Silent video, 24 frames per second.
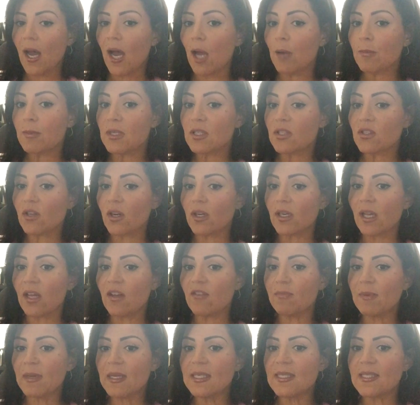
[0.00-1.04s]
I'm going to start
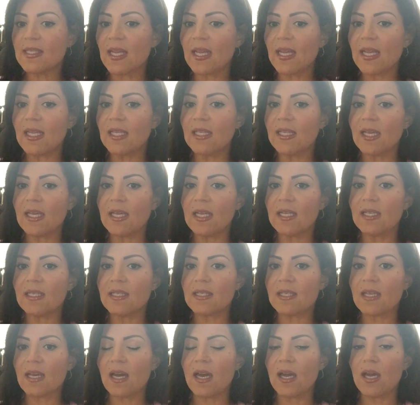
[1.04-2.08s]
off by saying
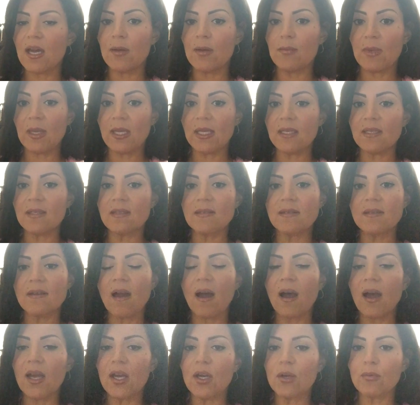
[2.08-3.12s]
that it is
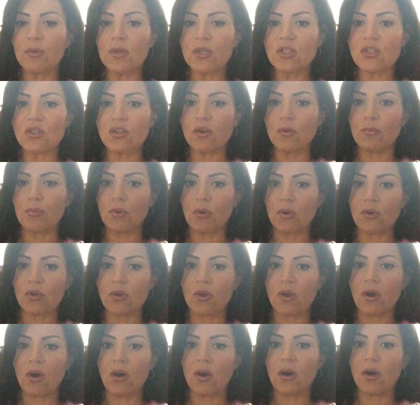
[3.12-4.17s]
not original
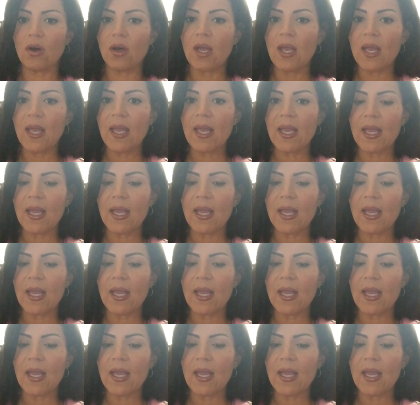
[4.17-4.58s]
protocol,